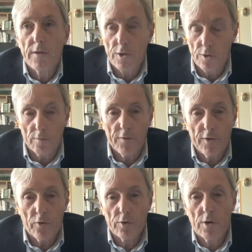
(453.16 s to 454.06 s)
This is the
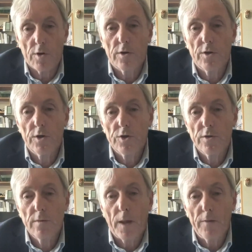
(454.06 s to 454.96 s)
federal
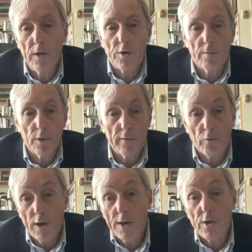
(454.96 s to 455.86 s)
constitution. And then there's a Bill
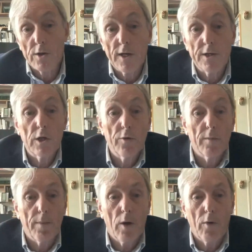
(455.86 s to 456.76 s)
of Rights attached to
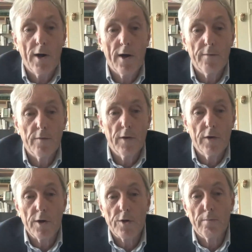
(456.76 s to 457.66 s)
it by way of the
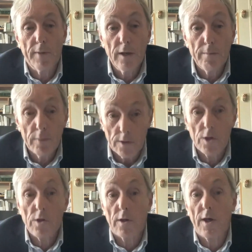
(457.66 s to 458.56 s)
various
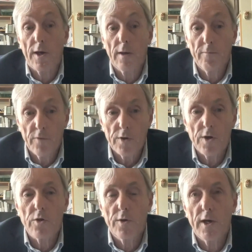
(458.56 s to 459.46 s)
amendments that came
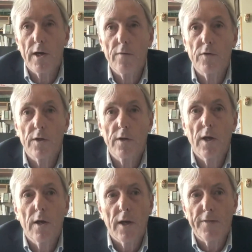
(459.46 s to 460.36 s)
very soon after,
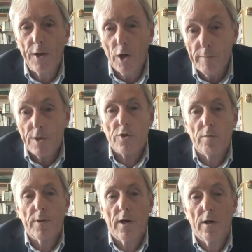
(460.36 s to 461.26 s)
and that limits
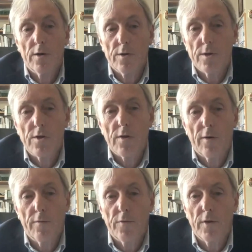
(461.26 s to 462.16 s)
the powers
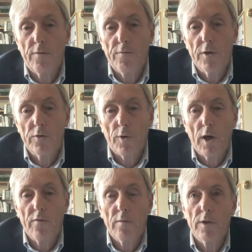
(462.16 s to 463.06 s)
of the federal
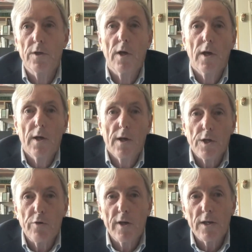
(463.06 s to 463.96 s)
government.
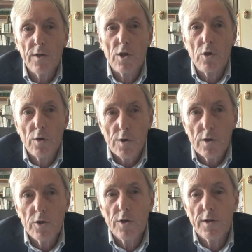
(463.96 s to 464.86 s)
So you get this
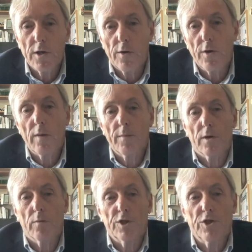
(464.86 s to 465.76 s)
constituting
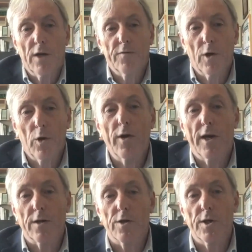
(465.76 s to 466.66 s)
document, which you have to look
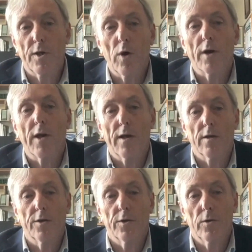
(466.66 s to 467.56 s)
at to see what can
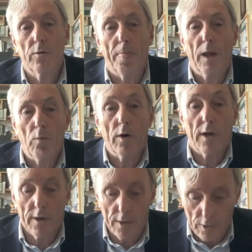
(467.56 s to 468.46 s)
it do and what
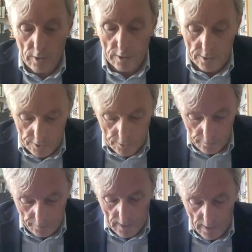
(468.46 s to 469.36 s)
can it not
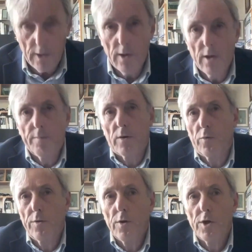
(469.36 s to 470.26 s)
do. But
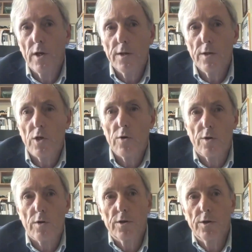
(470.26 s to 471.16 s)
with New Zealand's
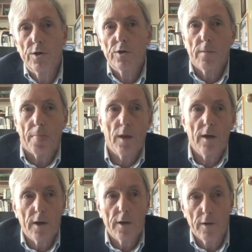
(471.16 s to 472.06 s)
constitution,
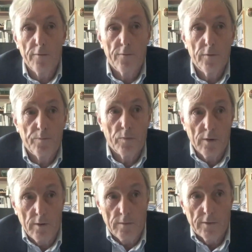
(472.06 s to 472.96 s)
if
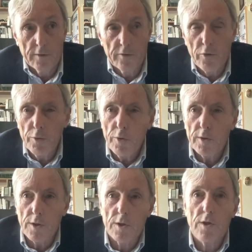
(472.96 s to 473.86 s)
the truth
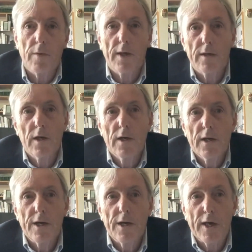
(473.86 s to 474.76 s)
is that
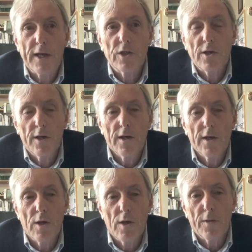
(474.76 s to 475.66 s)
it's
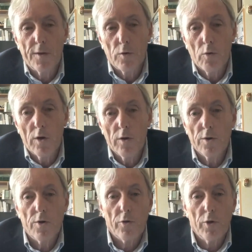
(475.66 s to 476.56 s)
actually something that
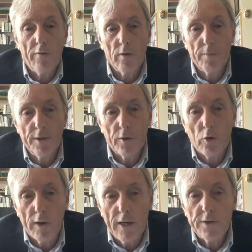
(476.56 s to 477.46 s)
arose through having been
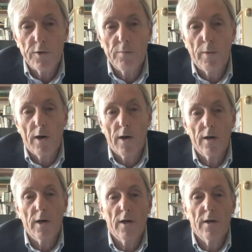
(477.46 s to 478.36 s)
created
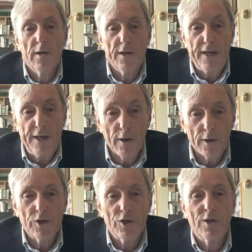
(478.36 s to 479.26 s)
by
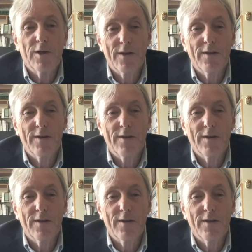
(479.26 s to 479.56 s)
English